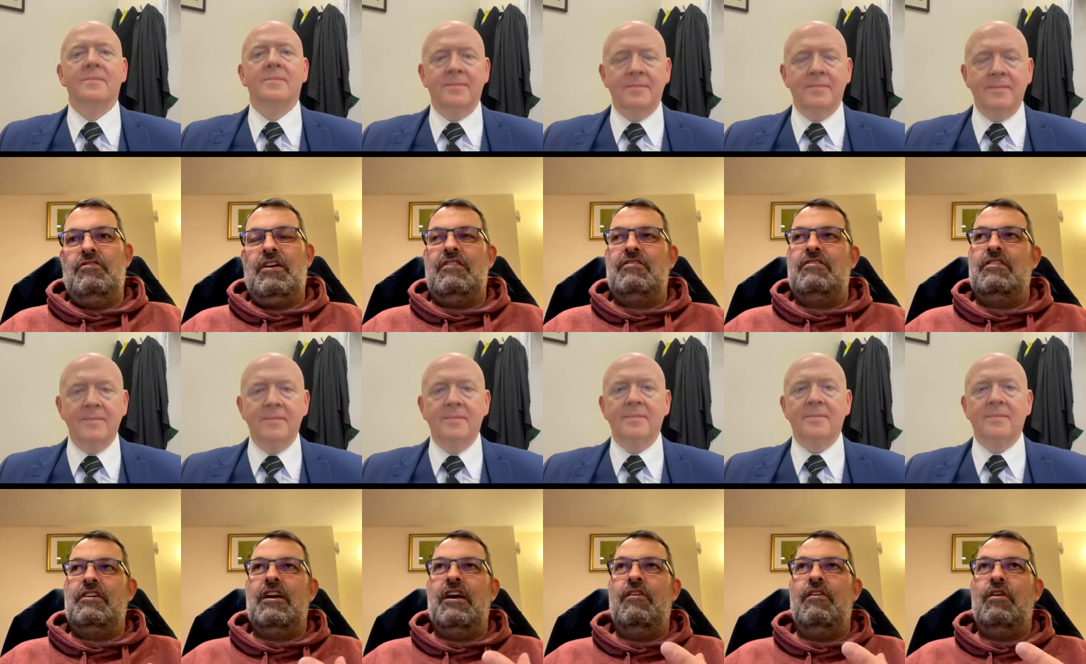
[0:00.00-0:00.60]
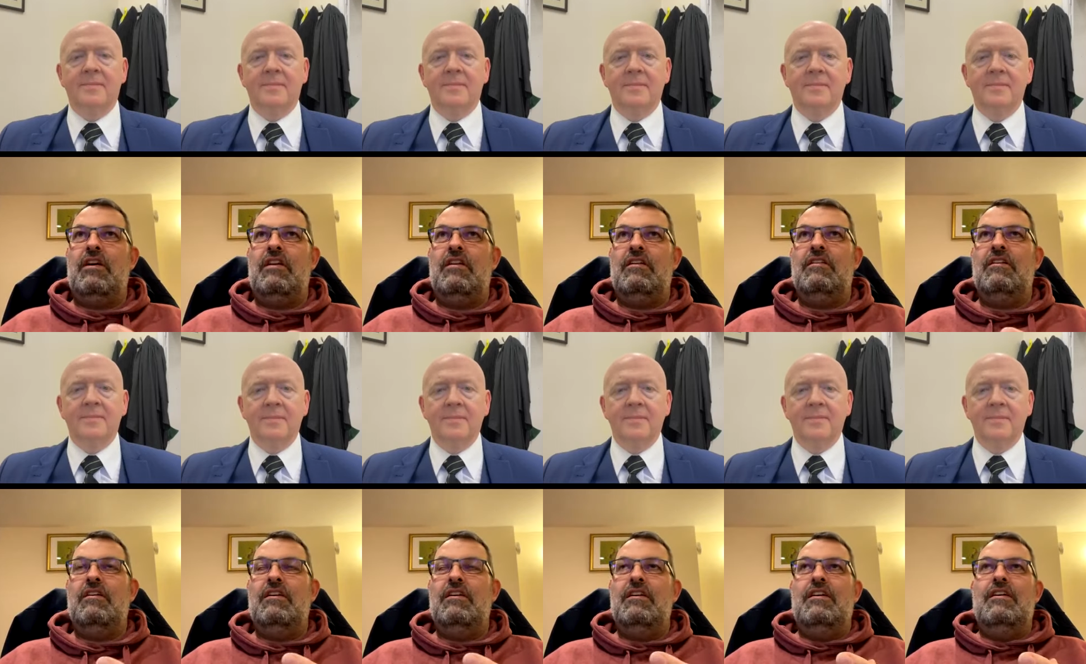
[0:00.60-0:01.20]
Speaker 1: actually going
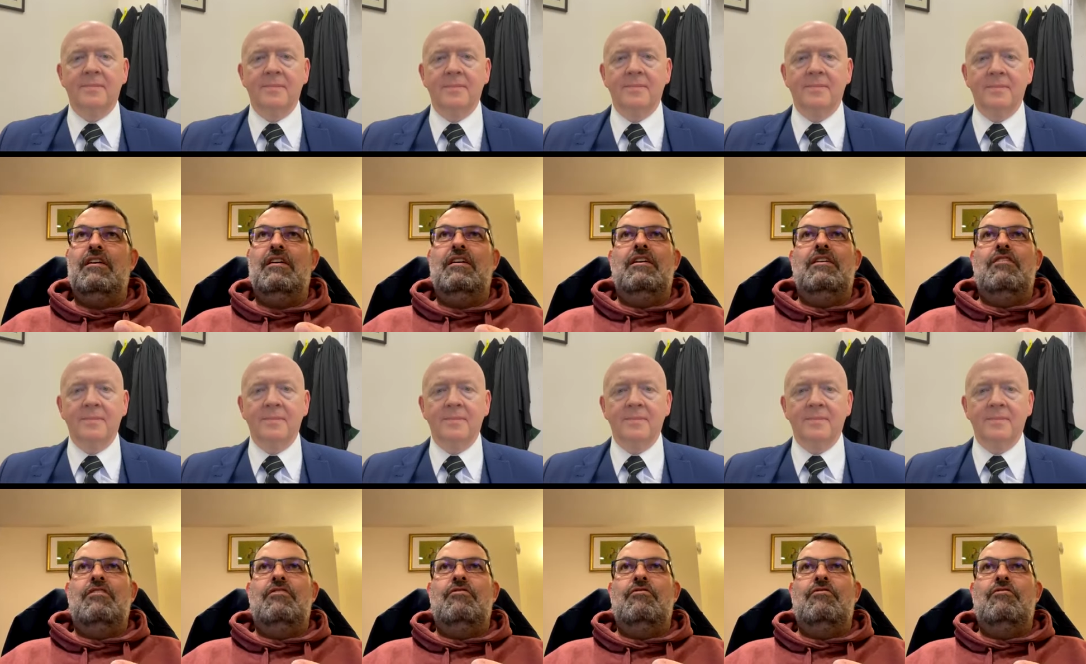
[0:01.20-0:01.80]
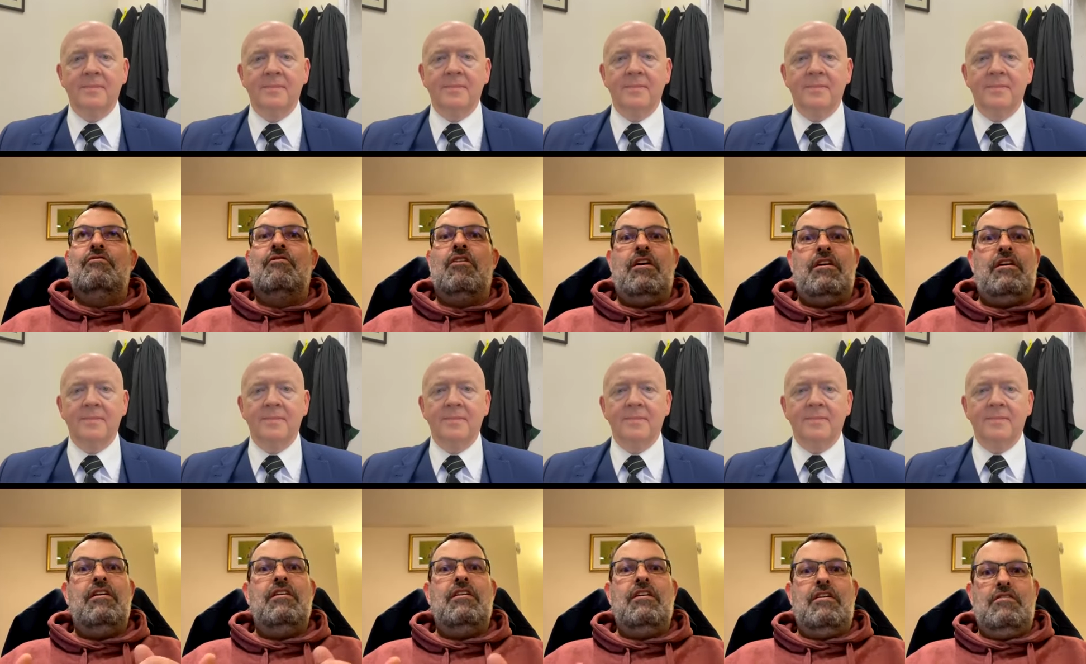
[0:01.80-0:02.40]

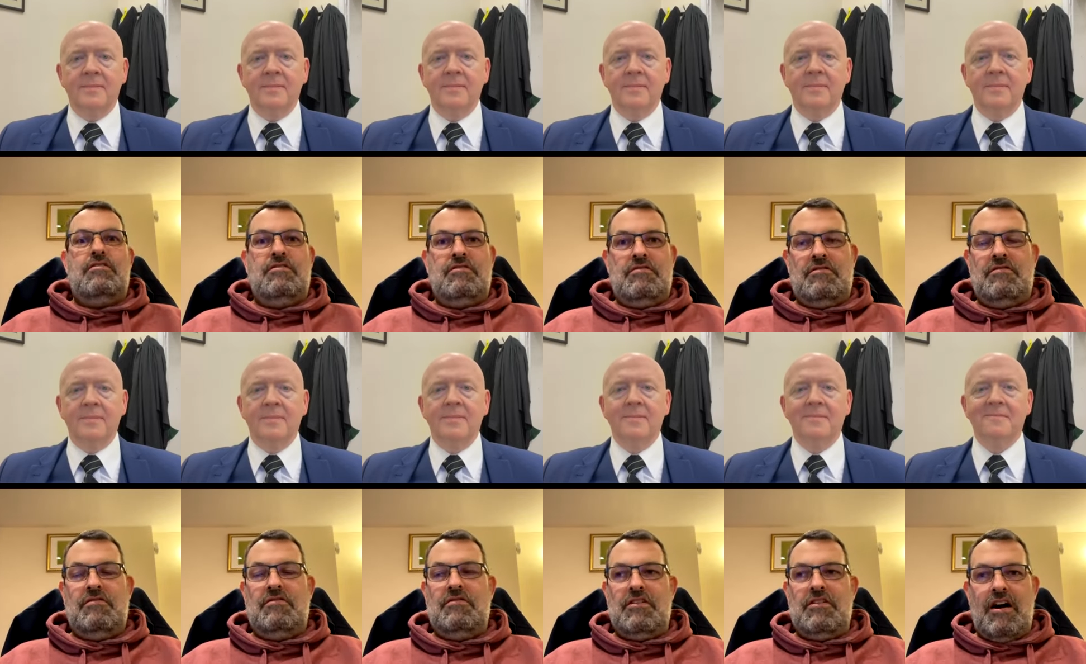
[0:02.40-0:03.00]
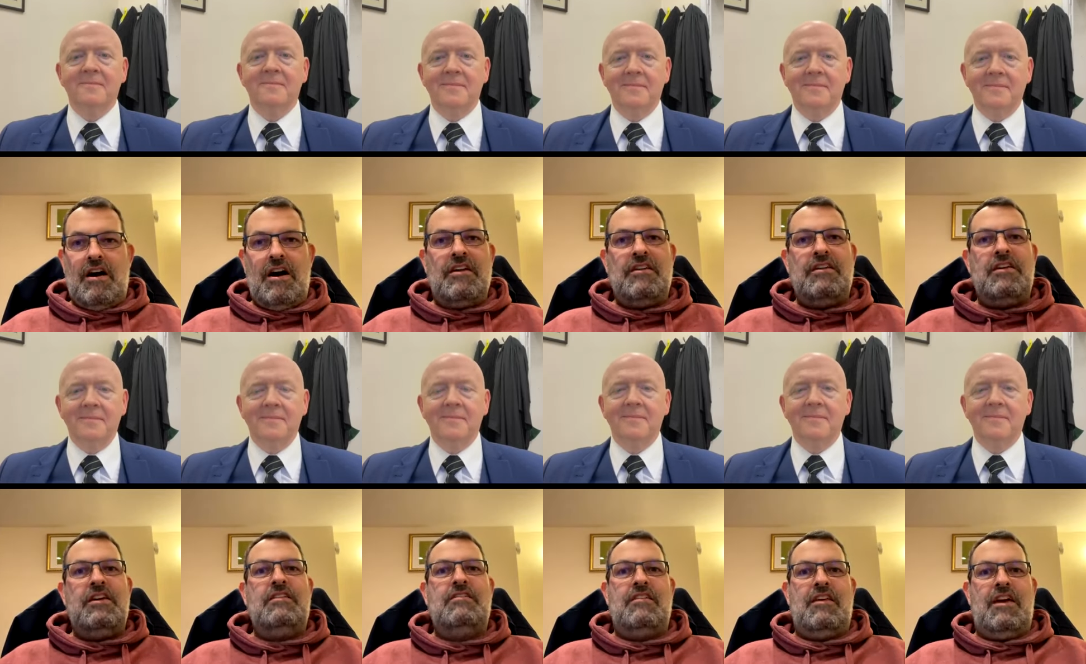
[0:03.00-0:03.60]
right. I
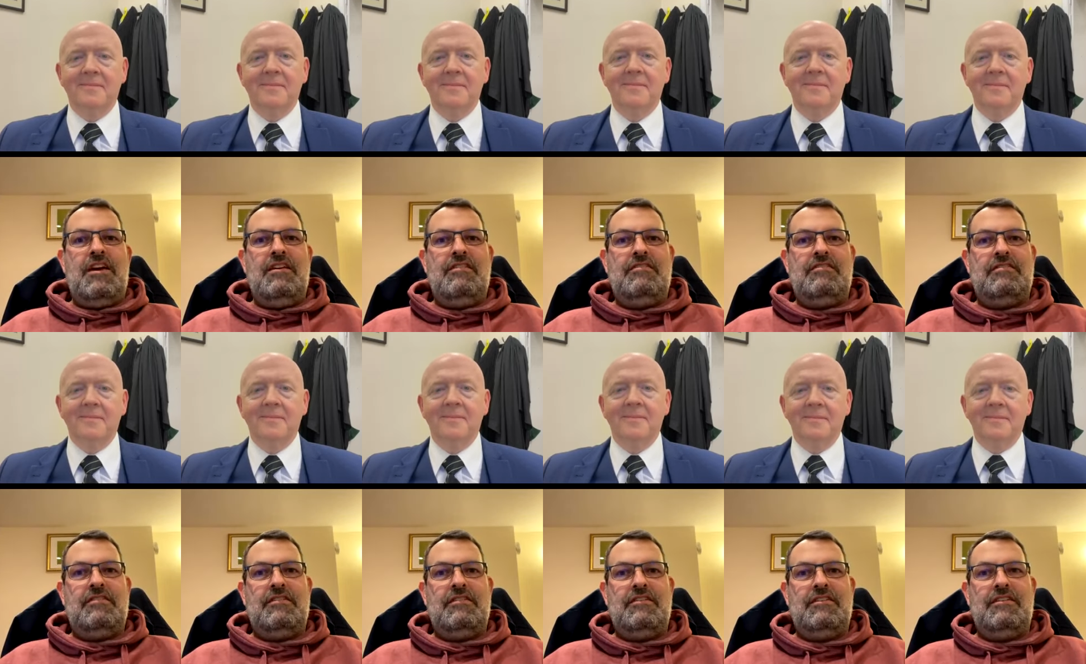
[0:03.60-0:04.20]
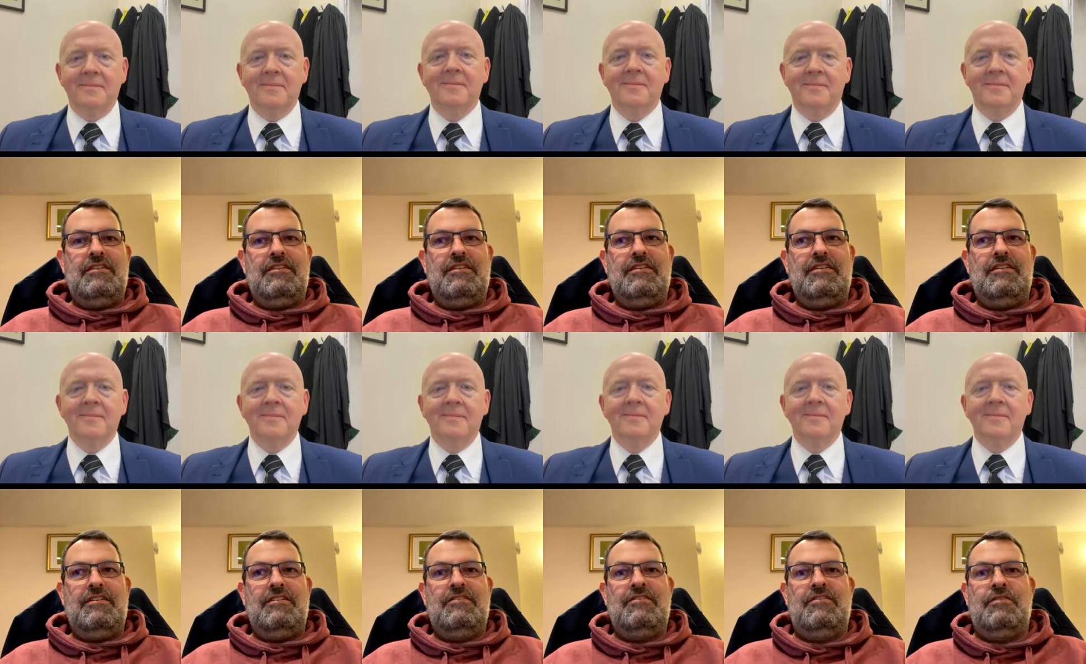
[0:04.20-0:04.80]
need this
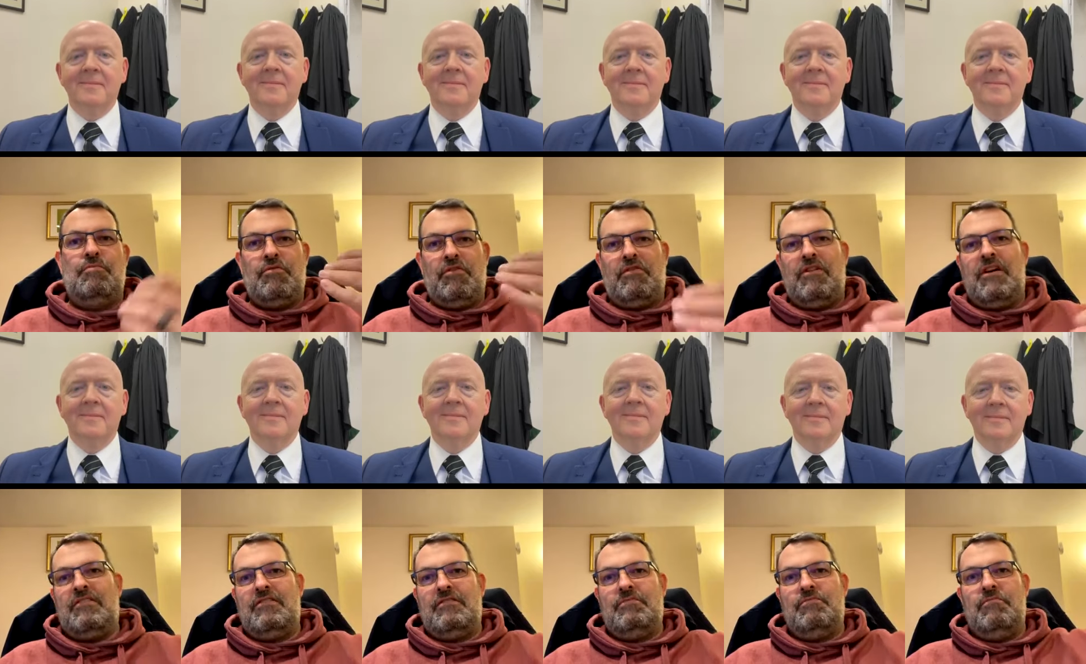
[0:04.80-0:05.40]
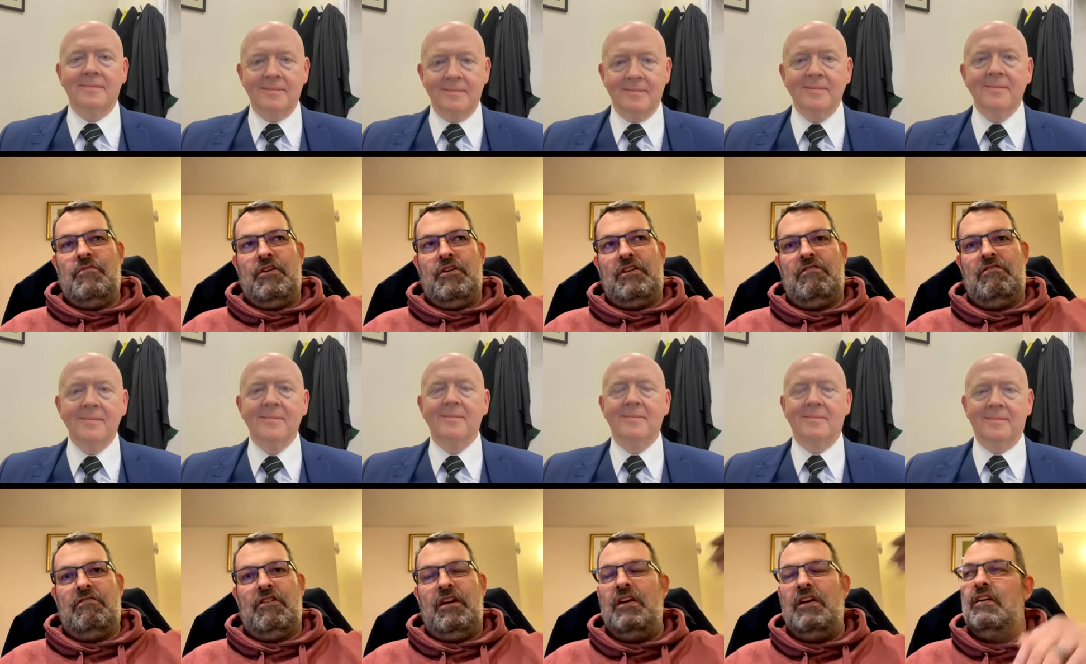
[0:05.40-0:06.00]
to progress my
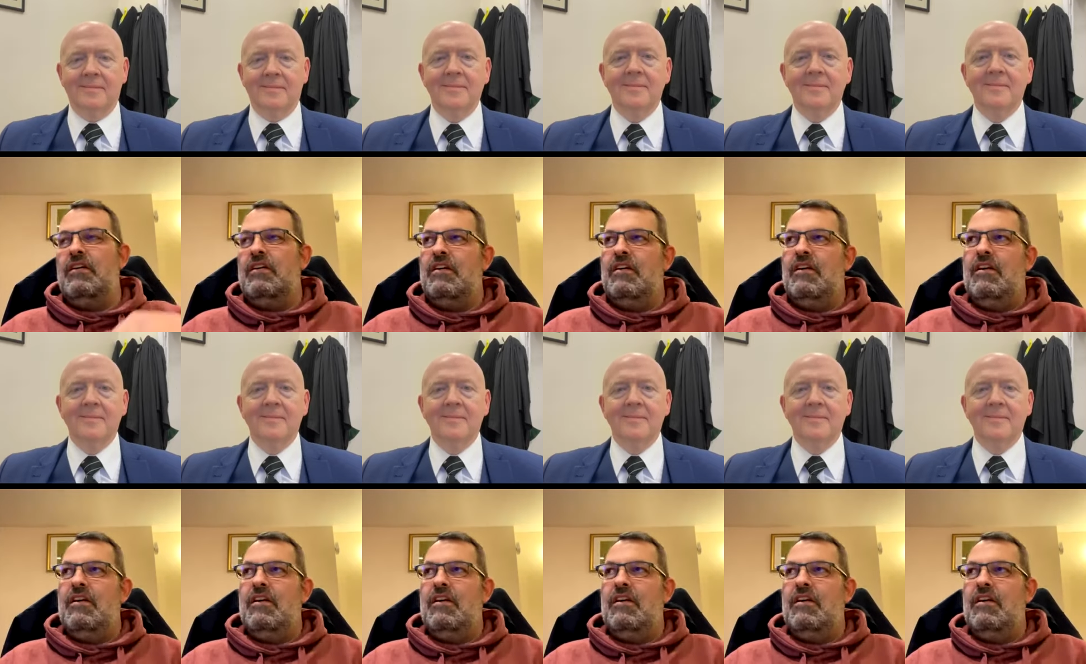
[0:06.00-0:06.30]
career.